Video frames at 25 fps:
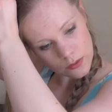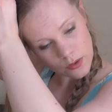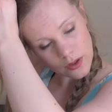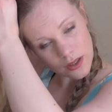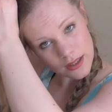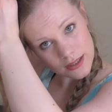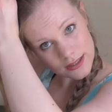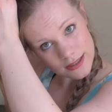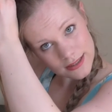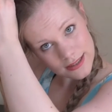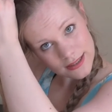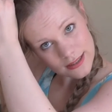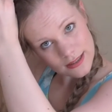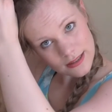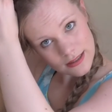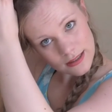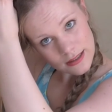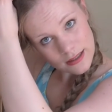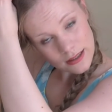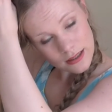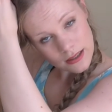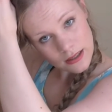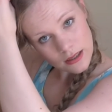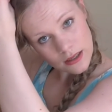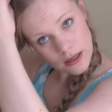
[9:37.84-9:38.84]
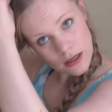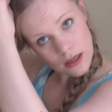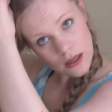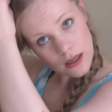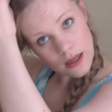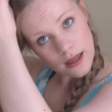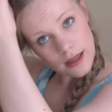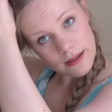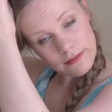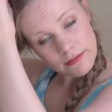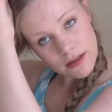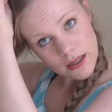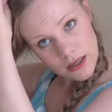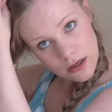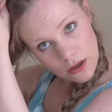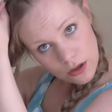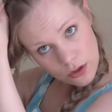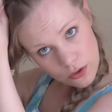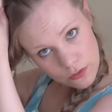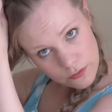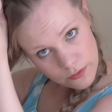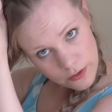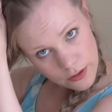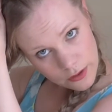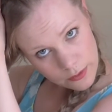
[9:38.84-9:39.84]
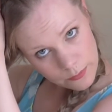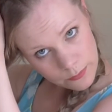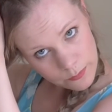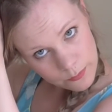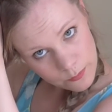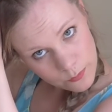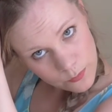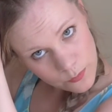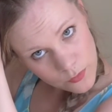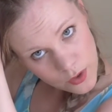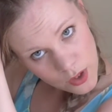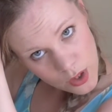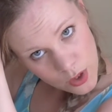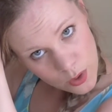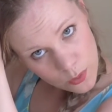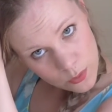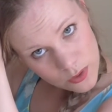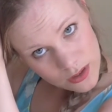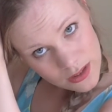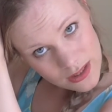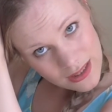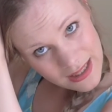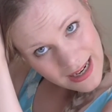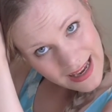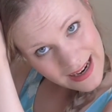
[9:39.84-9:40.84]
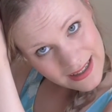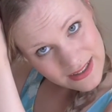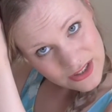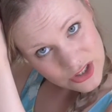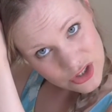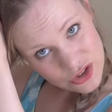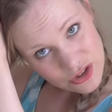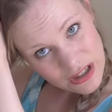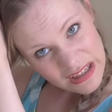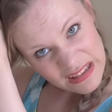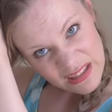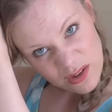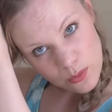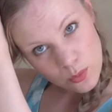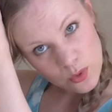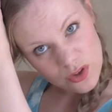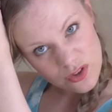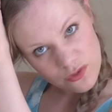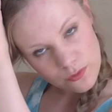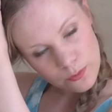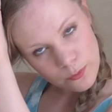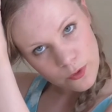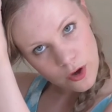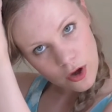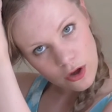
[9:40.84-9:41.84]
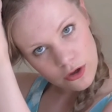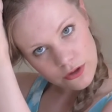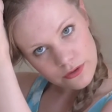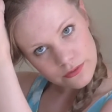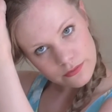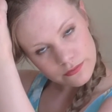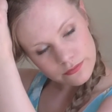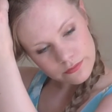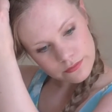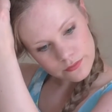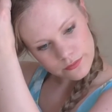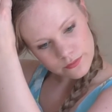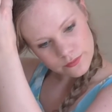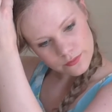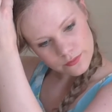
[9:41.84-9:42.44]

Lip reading: or under, and then over with the next strand that would have gone,